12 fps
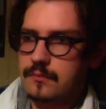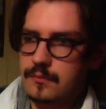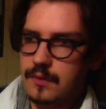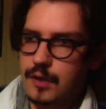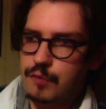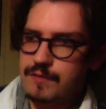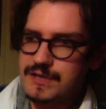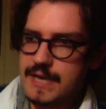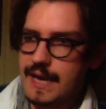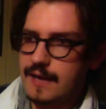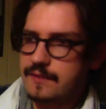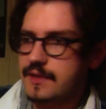
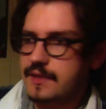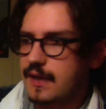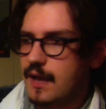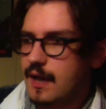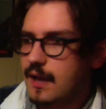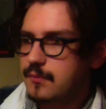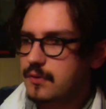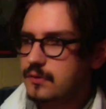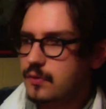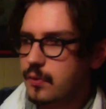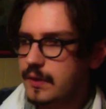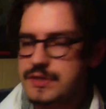Originality. I'm not
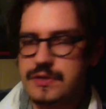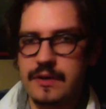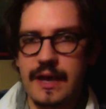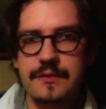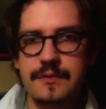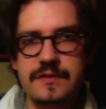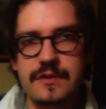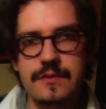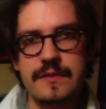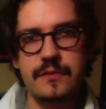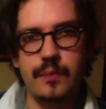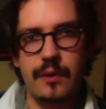quite sure how to do
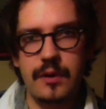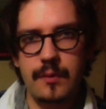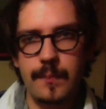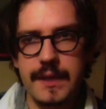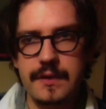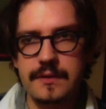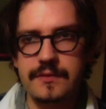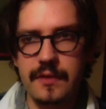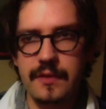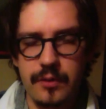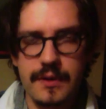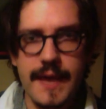this one, because on
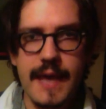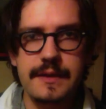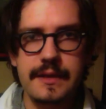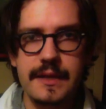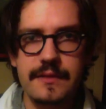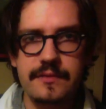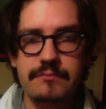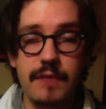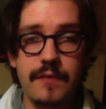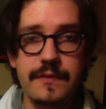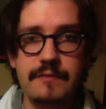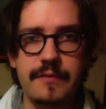the one hand it's
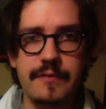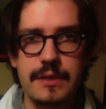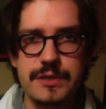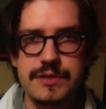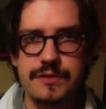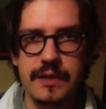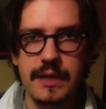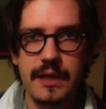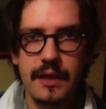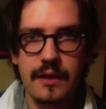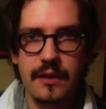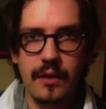nothing revolutionary,
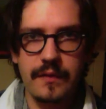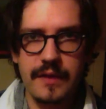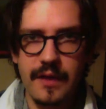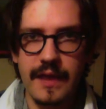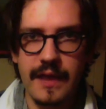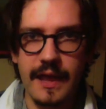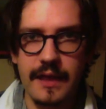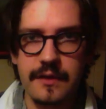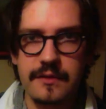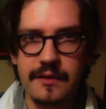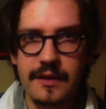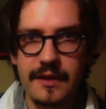on the other
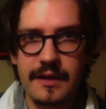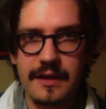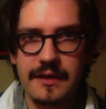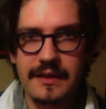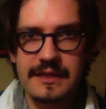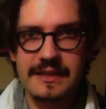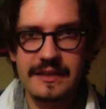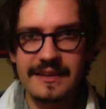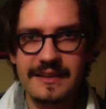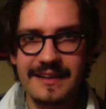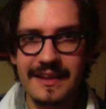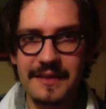hand...
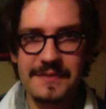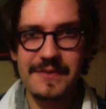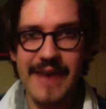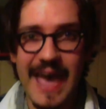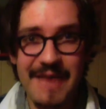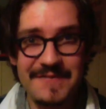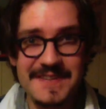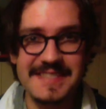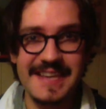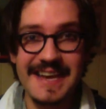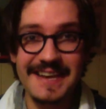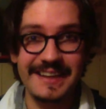Have you ever
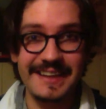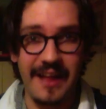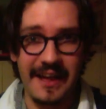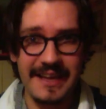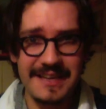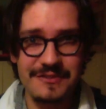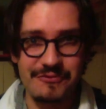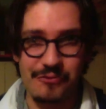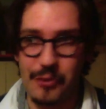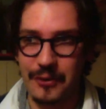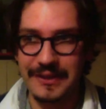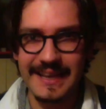seen a lion
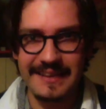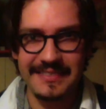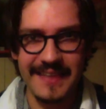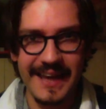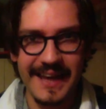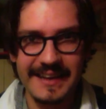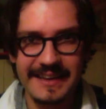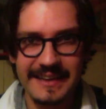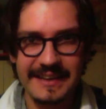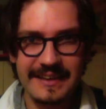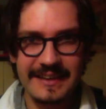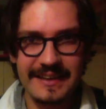drawn like that?
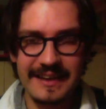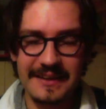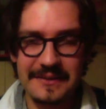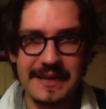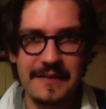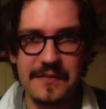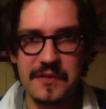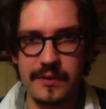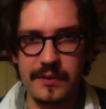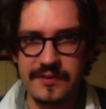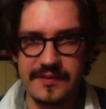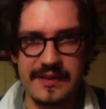I'm gonna give this
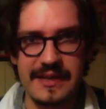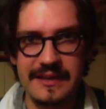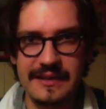one a C.